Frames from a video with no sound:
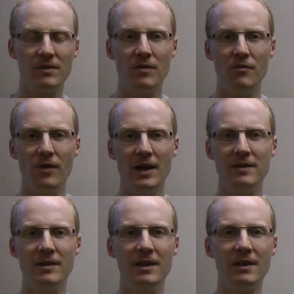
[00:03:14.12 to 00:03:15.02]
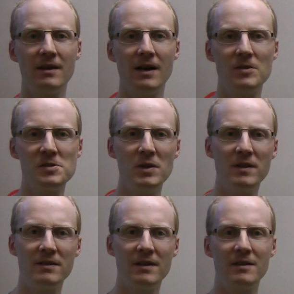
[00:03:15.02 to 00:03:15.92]
very frightening
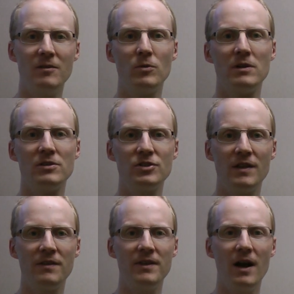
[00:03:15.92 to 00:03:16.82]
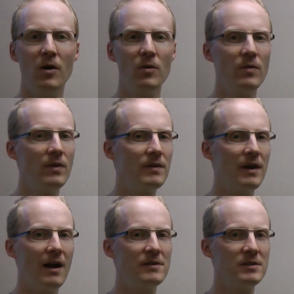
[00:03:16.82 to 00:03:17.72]
announcement that he will shut down
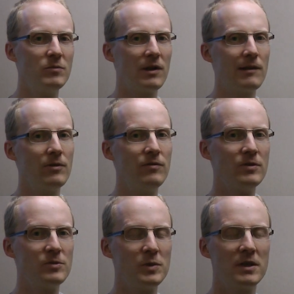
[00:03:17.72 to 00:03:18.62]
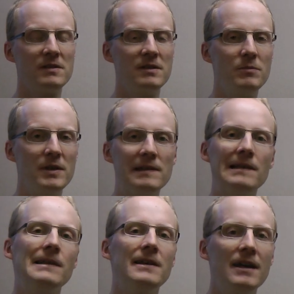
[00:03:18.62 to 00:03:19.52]
the R C Model Reviews because he
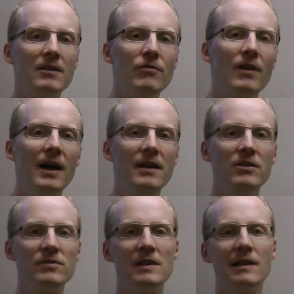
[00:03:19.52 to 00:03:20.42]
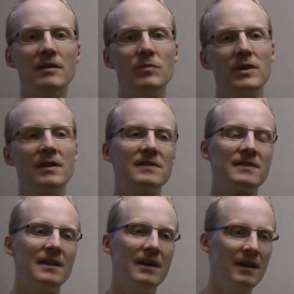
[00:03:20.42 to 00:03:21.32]
basically can't fly in New Zealand,
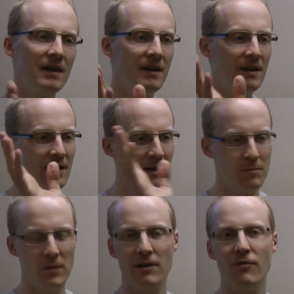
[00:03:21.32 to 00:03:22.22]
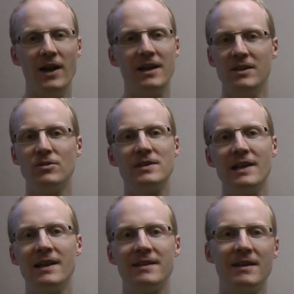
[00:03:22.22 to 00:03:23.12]
because model flying in New
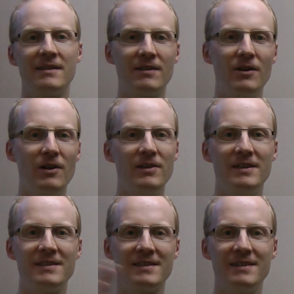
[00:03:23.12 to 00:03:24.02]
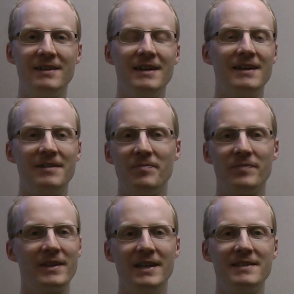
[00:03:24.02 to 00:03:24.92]
Zealand and all this, uh,
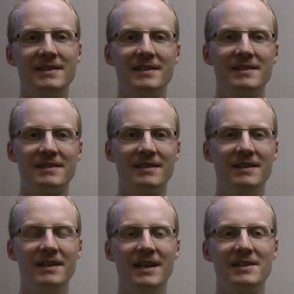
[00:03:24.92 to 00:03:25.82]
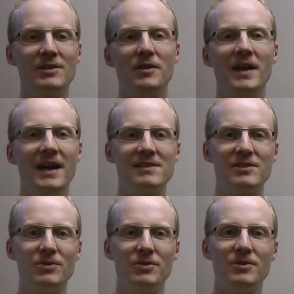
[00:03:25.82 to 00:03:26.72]
it's it's it's not nice
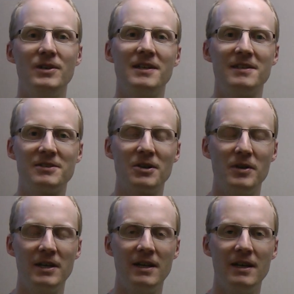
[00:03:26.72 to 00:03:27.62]
to to hear this story.